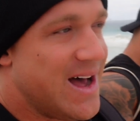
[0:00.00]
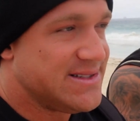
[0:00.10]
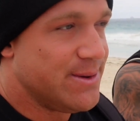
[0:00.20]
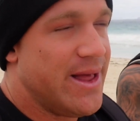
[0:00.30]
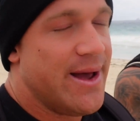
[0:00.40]

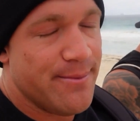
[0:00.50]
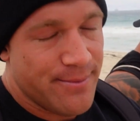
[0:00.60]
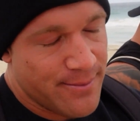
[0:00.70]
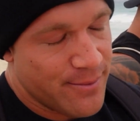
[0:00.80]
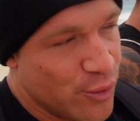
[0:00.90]
some of that
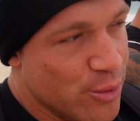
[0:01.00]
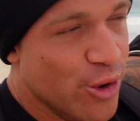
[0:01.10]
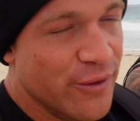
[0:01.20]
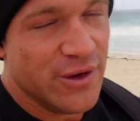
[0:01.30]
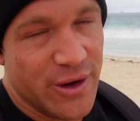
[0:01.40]

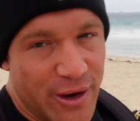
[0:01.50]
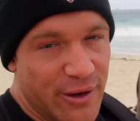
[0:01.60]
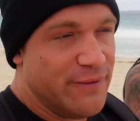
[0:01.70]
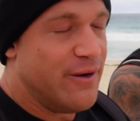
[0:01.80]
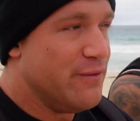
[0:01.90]
removal
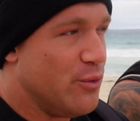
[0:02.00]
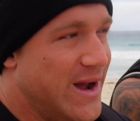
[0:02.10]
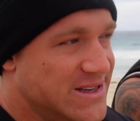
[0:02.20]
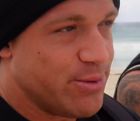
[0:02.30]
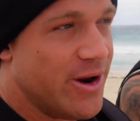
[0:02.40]
of
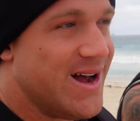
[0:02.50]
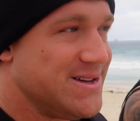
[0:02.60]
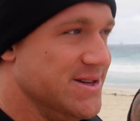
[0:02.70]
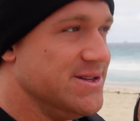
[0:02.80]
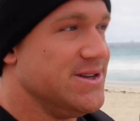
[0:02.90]
waste
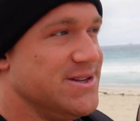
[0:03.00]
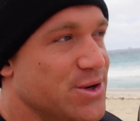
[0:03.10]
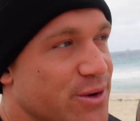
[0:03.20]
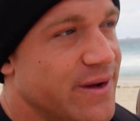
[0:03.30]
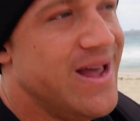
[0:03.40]
products and to
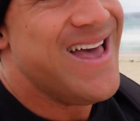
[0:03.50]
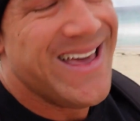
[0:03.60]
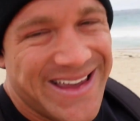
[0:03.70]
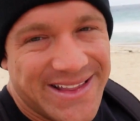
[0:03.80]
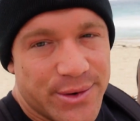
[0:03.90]
sort of
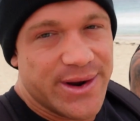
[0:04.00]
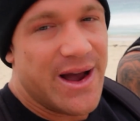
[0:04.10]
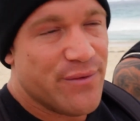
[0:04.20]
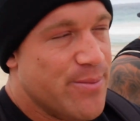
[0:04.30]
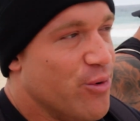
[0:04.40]
get the recovery